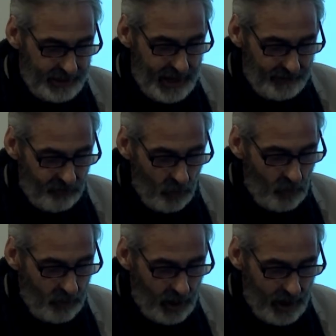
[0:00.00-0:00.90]
Yet, for
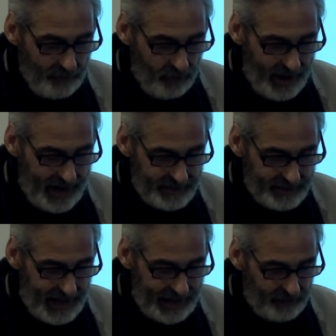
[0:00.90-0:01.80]
all the high praise
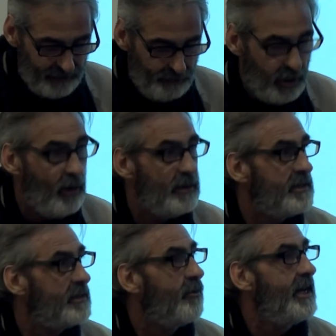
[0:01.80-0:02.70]
it's gathered from
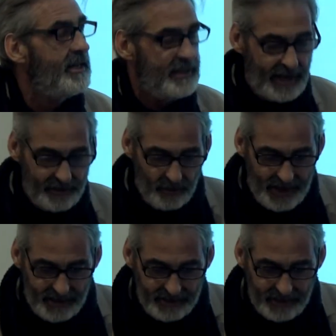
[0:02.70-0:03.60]
poets, critics and other
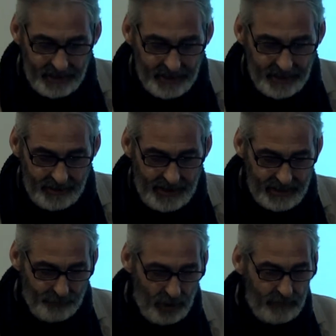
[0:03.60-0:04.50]
readers,
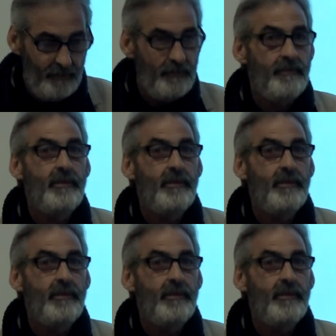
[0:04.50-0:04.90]
there's a problem.